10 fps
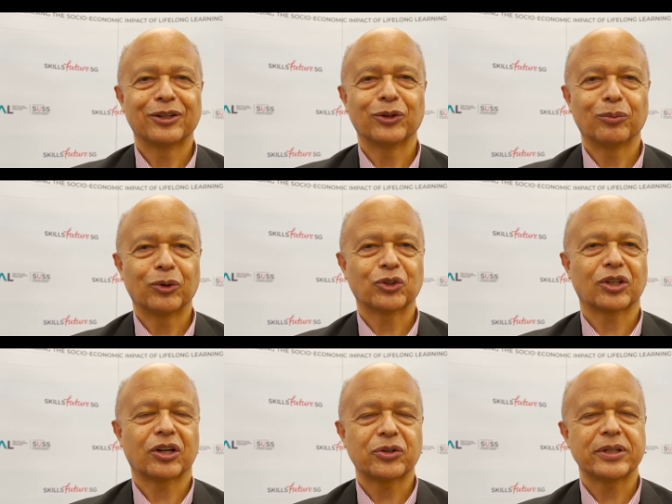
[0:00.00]
most
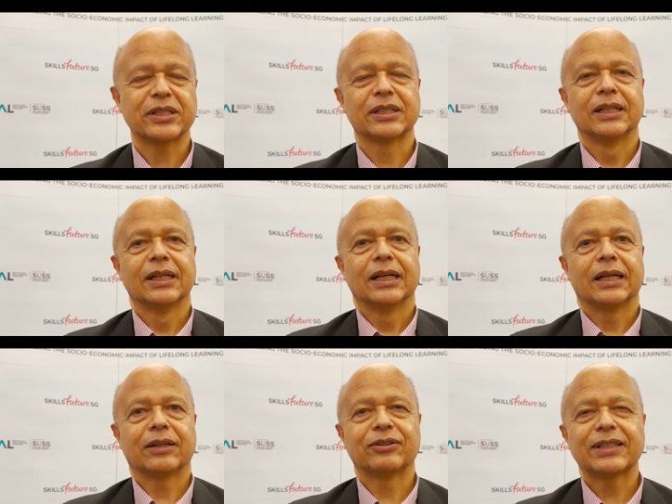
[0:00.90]
countries,
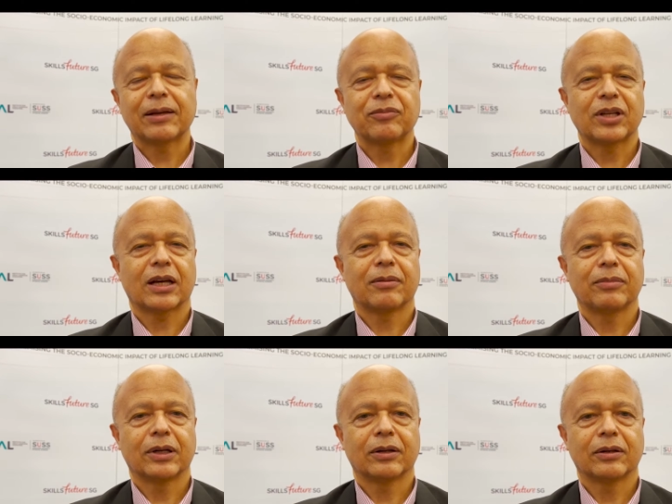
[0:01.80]
at the same time,
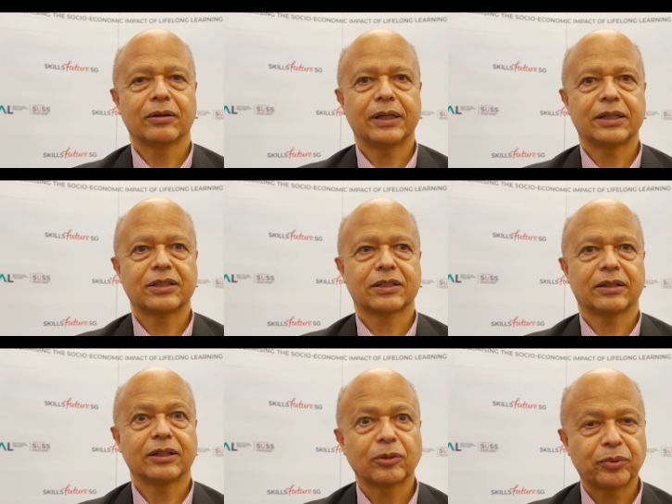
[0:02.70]
its
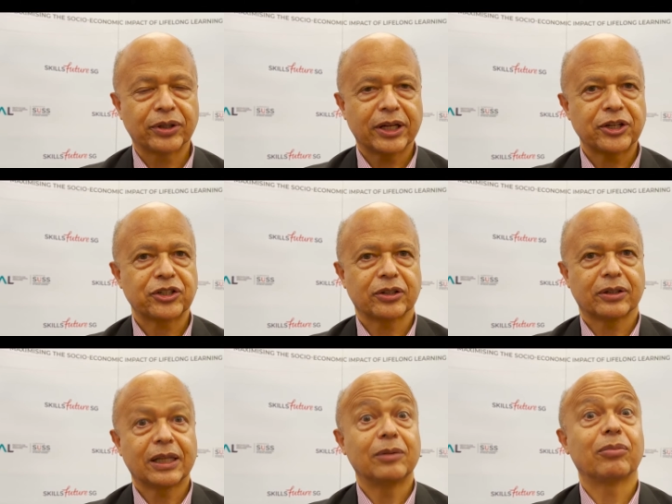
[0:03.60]
interpretation
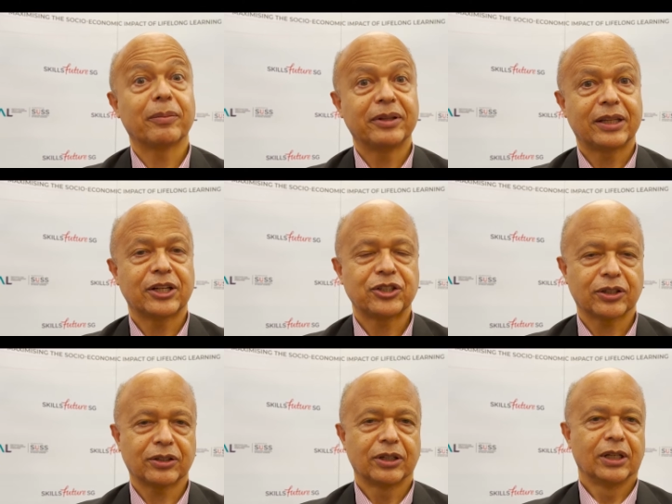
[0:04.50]
and
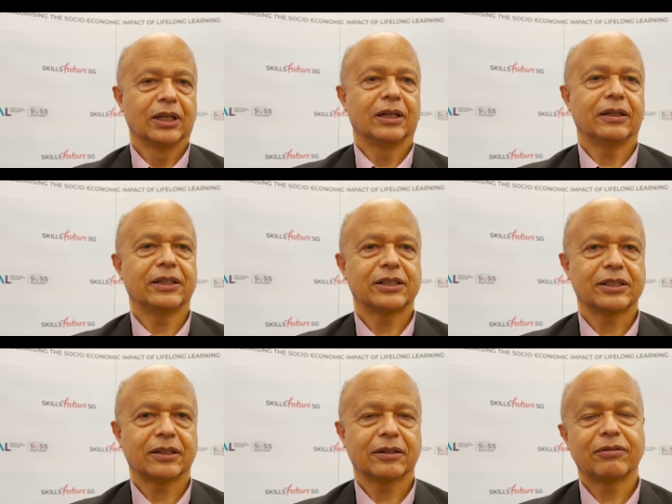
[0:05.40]
implementation
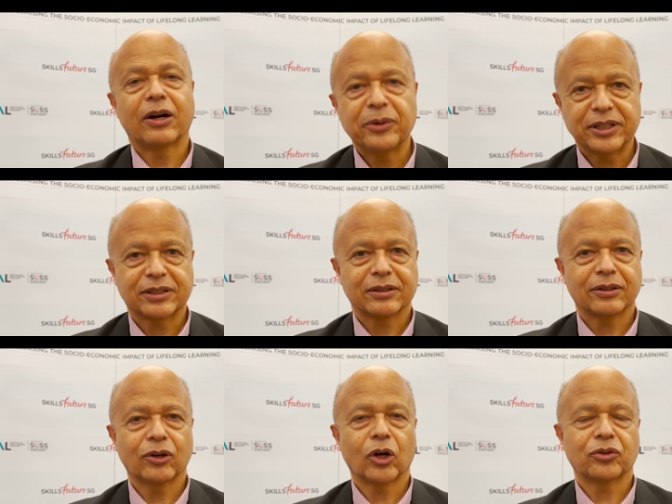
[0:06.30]
varies
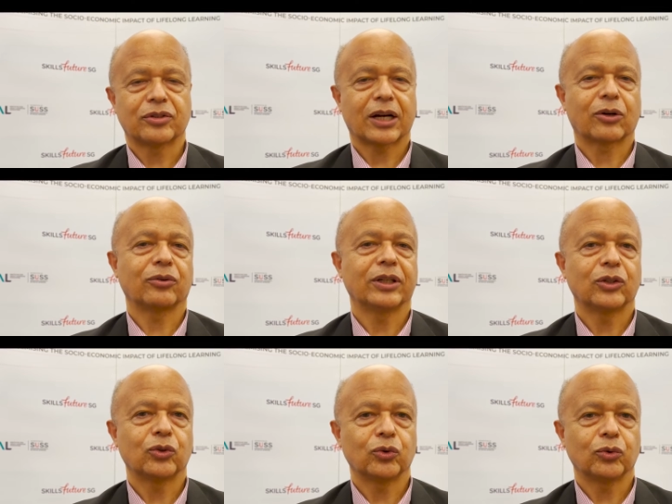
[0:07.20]
a lot according
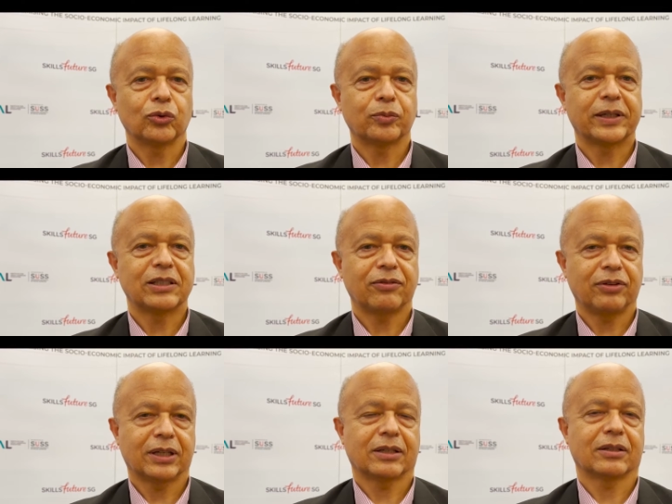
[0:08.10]
to specific